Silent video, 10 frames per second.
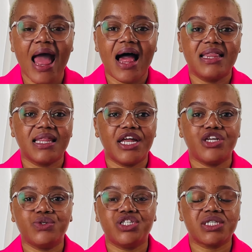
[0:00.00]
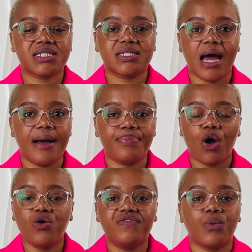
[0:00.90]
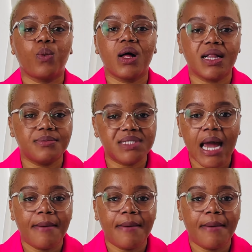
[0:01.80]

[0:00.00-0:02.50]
and then you just overwhelmed.